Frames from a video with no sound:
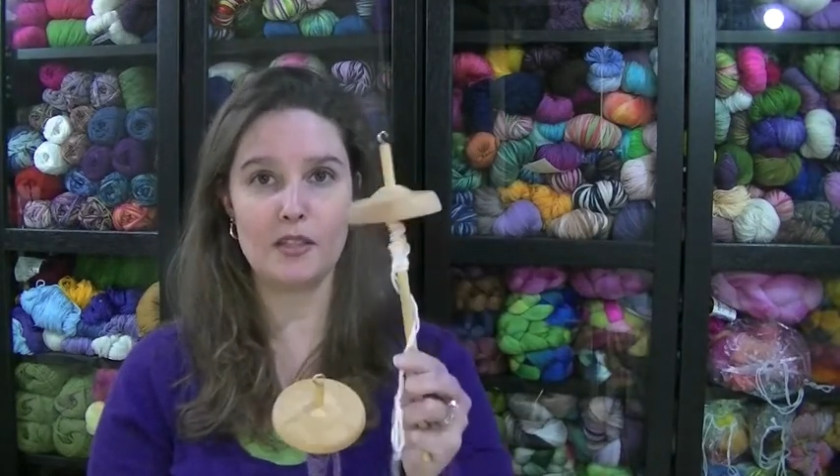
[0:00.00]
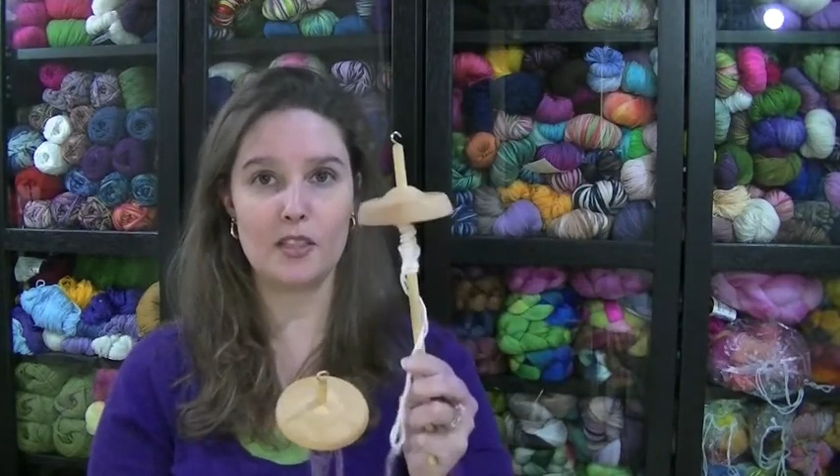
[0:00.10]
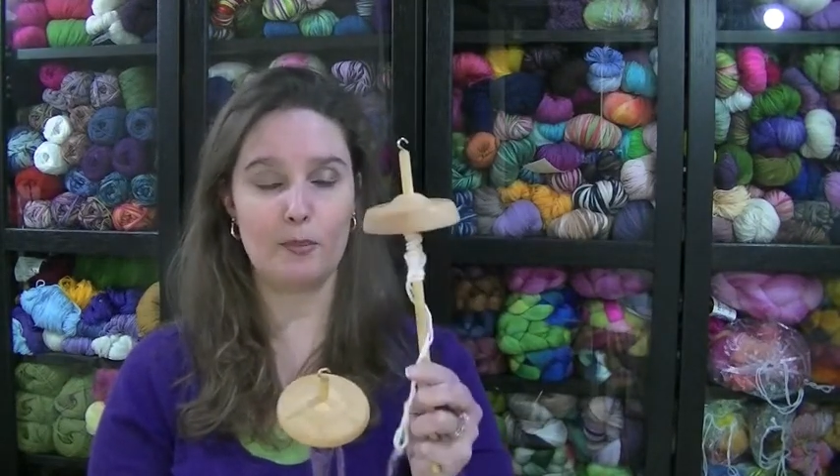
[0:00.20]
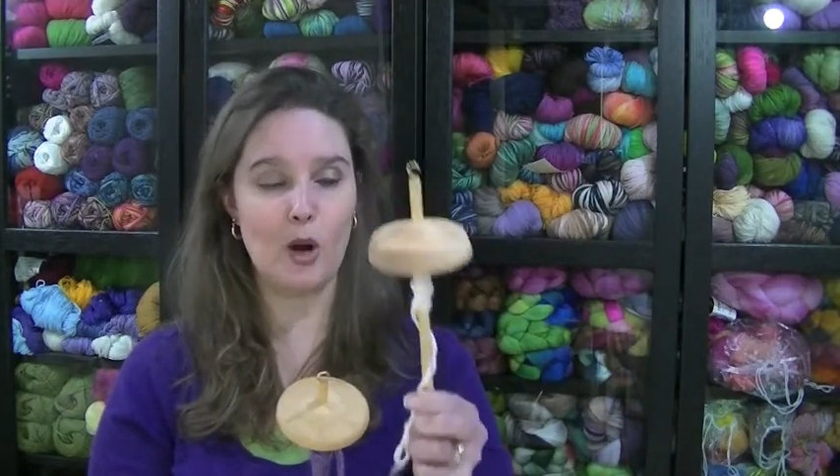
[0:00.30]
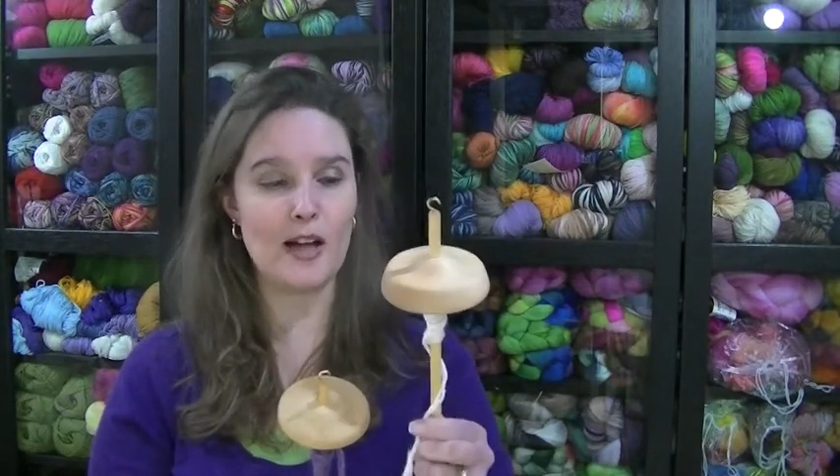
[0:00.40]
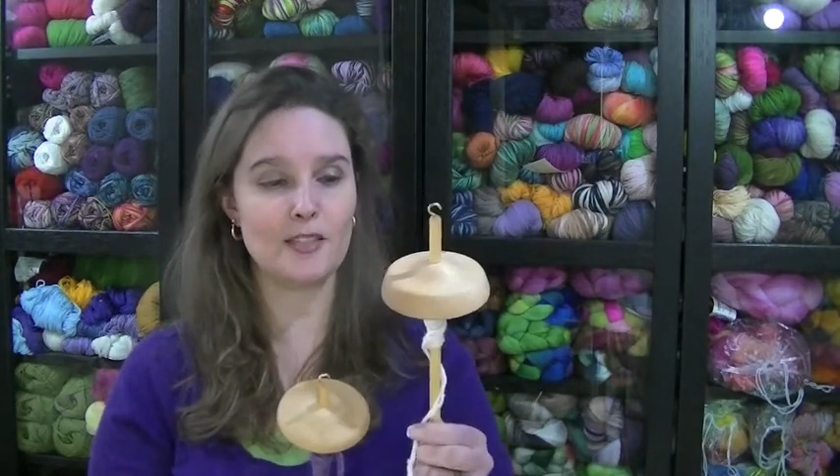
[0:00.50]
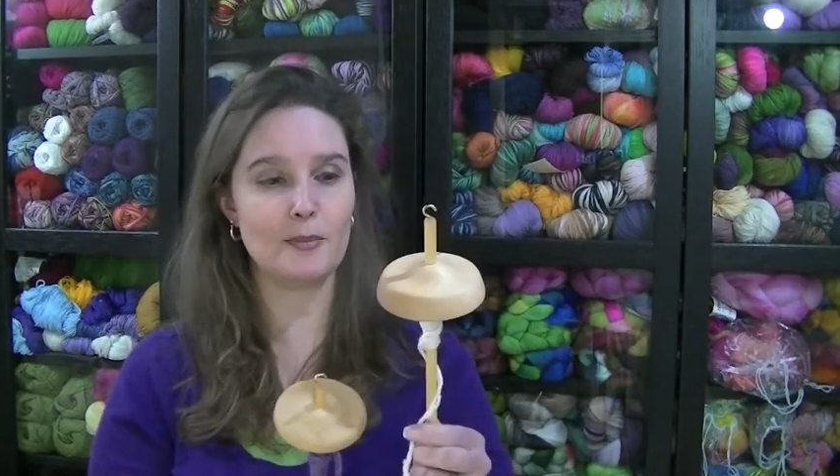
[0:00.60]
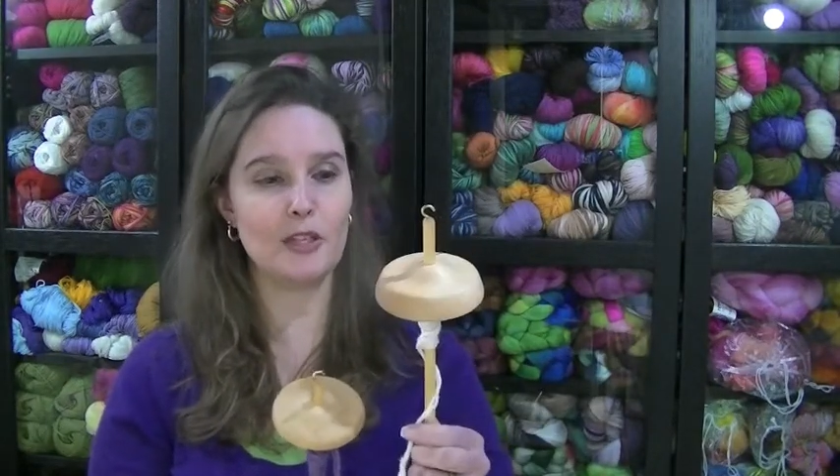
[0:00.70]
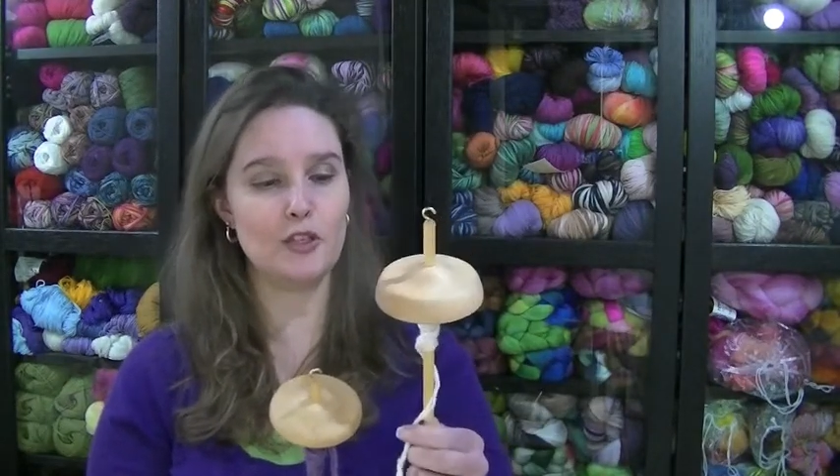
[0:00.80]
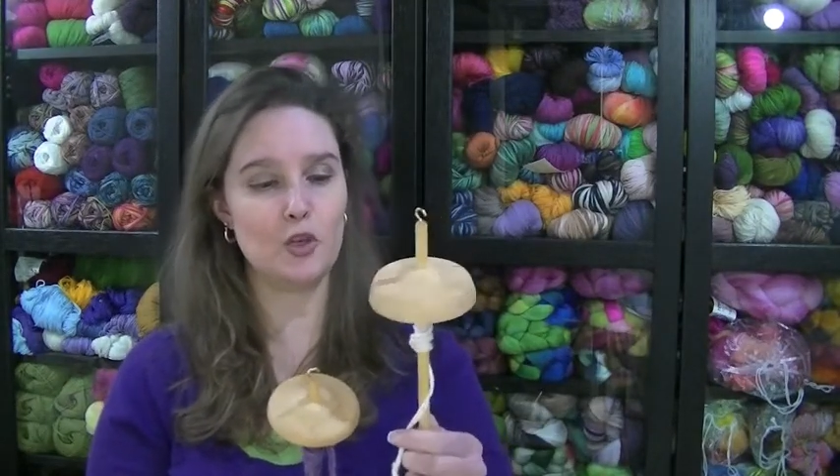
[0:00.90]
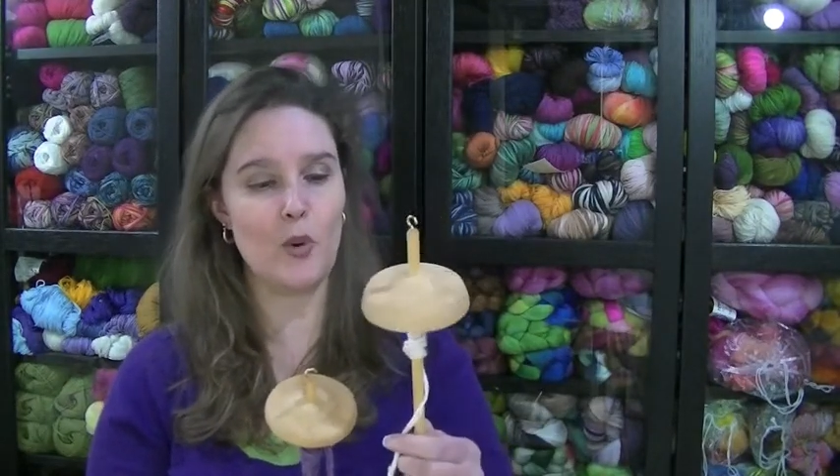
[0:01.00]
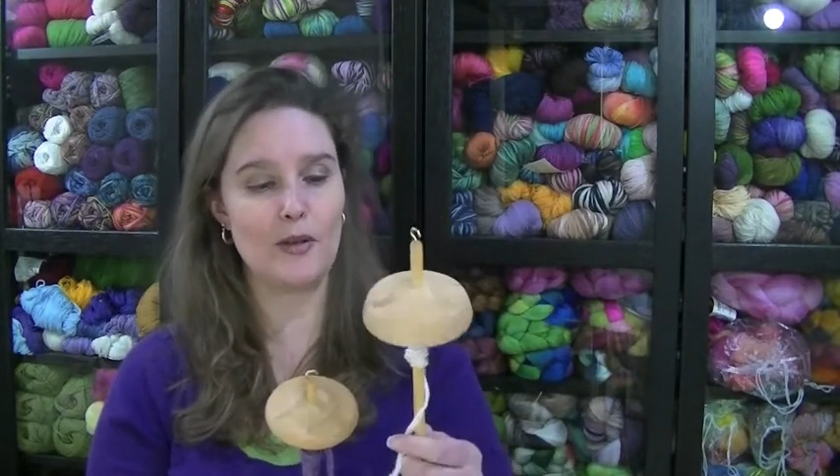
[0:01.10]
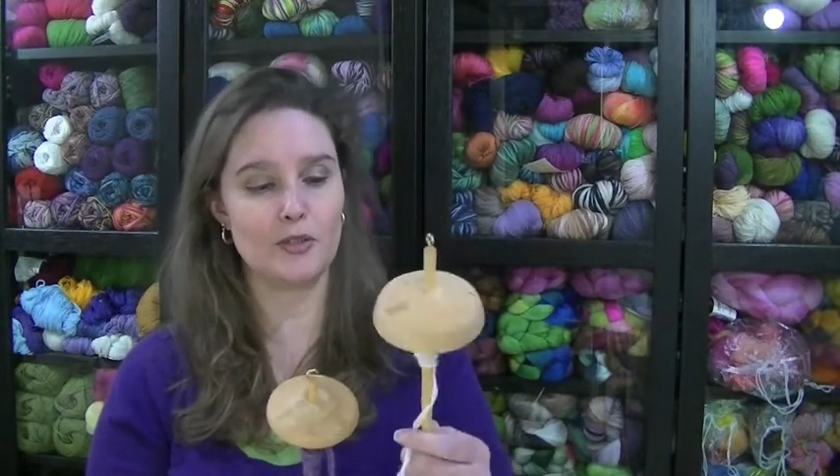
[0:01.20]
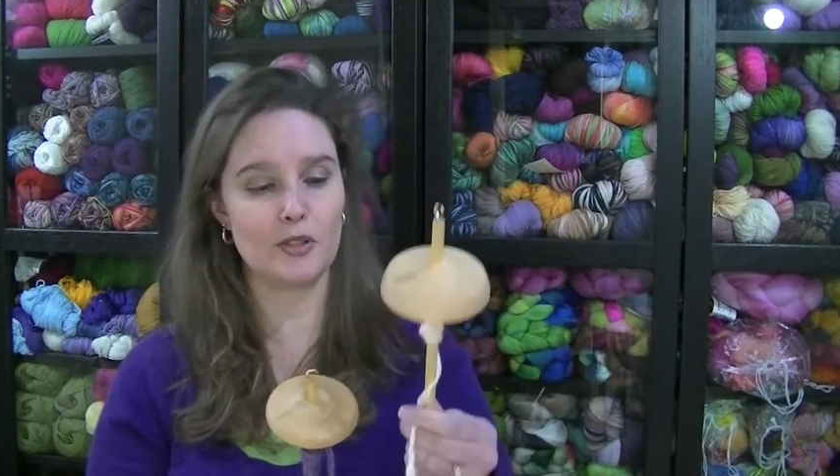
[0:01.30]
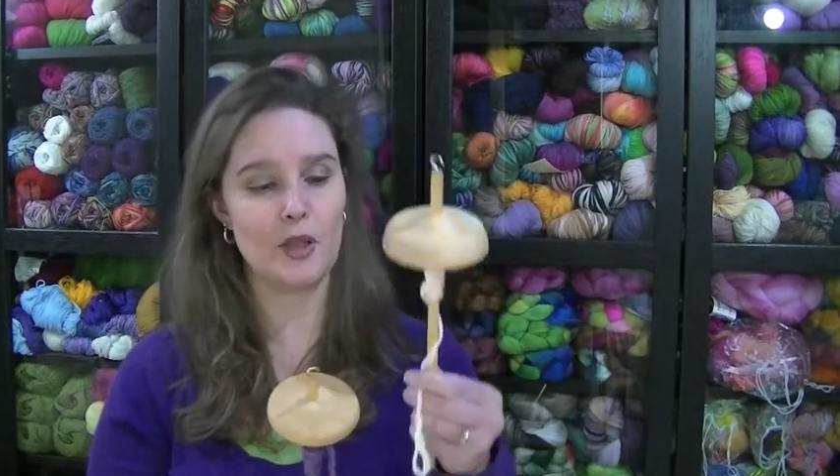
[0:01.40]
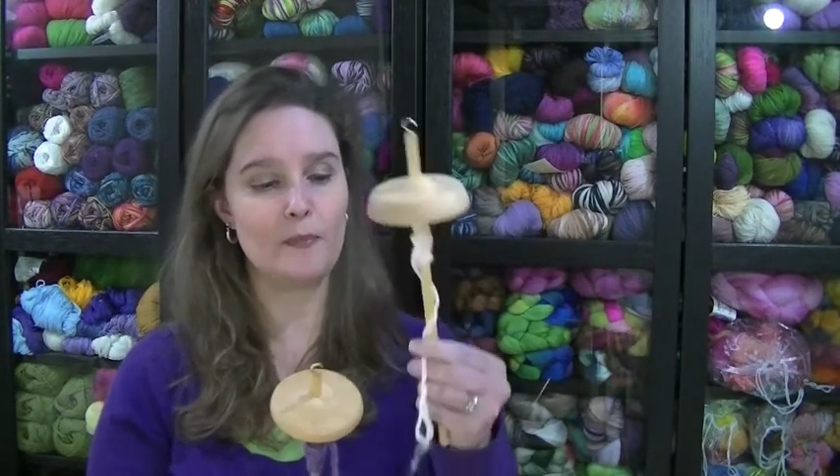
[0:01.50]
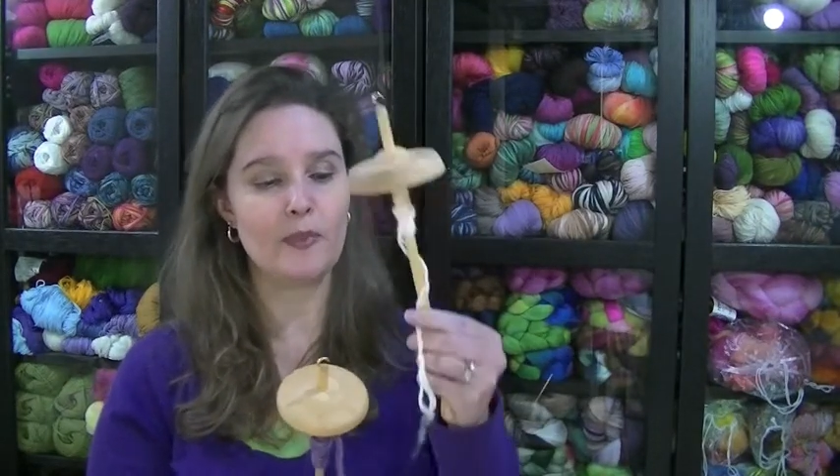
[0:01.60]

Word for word: is approximately two ounces.